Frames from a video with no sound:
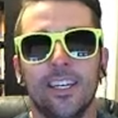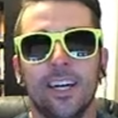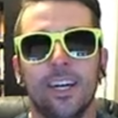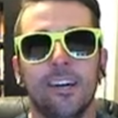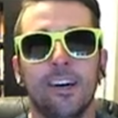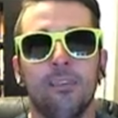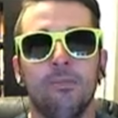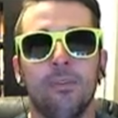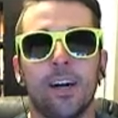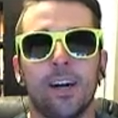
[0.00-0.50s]

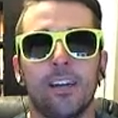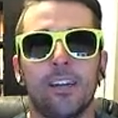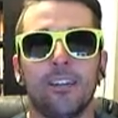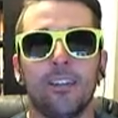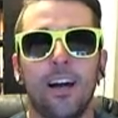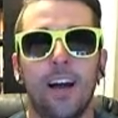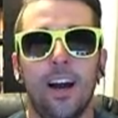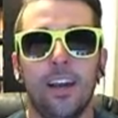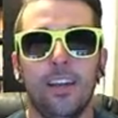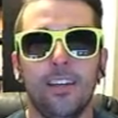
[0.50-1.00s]
I'm not going
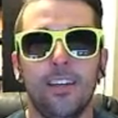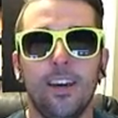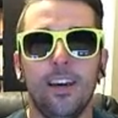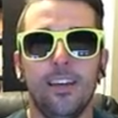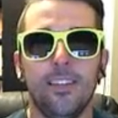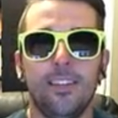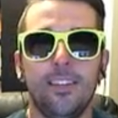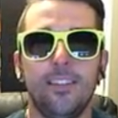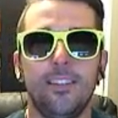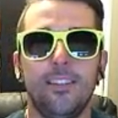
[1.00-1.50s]
to lie.
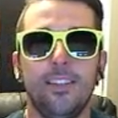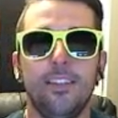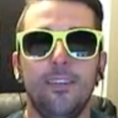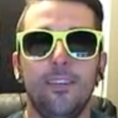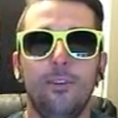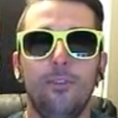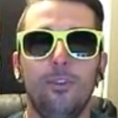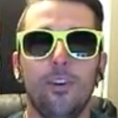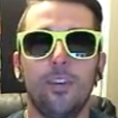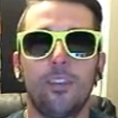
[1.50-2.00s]
AT&T
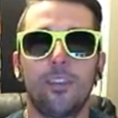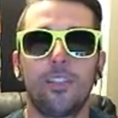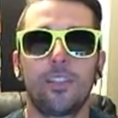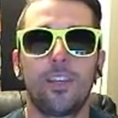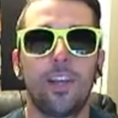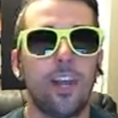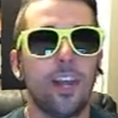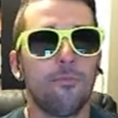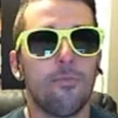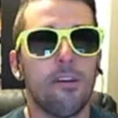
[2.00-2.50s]
Uverse is
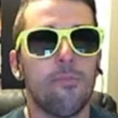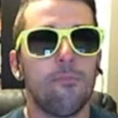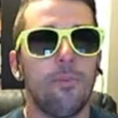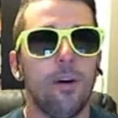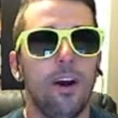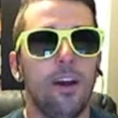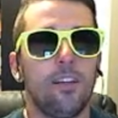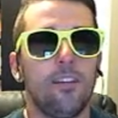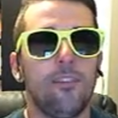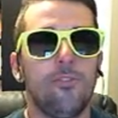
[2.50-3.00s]
kicking my
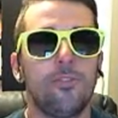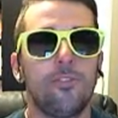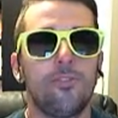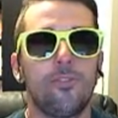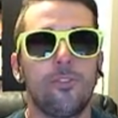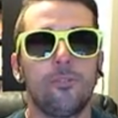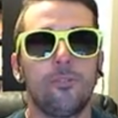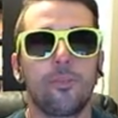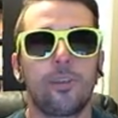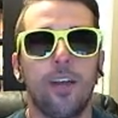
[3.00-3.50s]
butt.
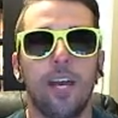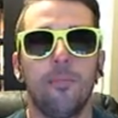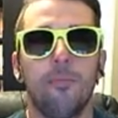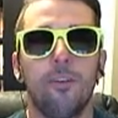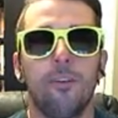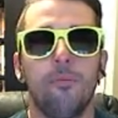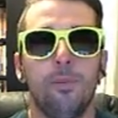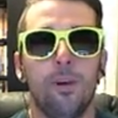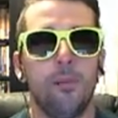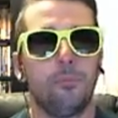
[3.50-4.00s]
Ustream's kicking
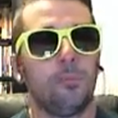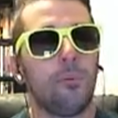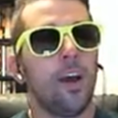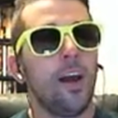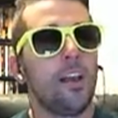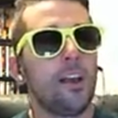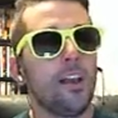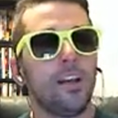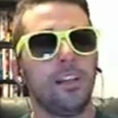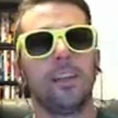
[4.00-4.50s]
my butt.
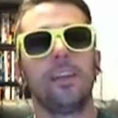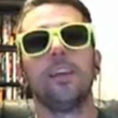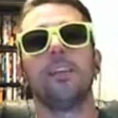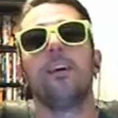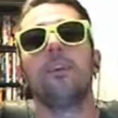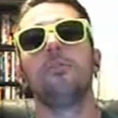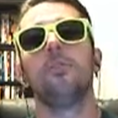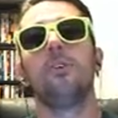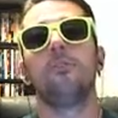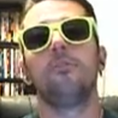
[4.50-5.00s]
Brian Elliott,
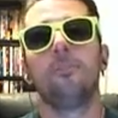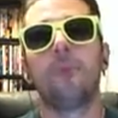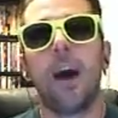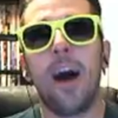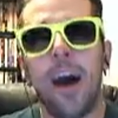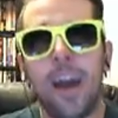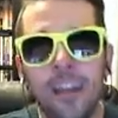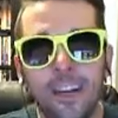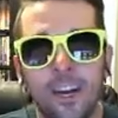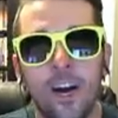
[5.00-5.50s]
all the way from
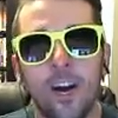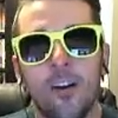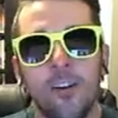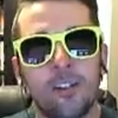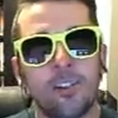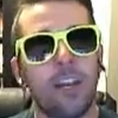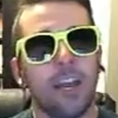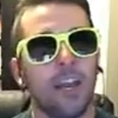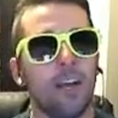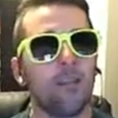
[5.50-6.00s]
Idaho,
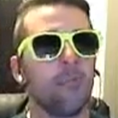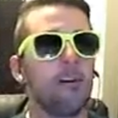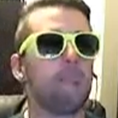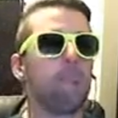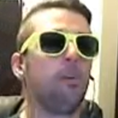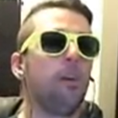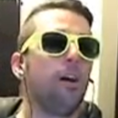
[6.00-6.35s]
is kicking my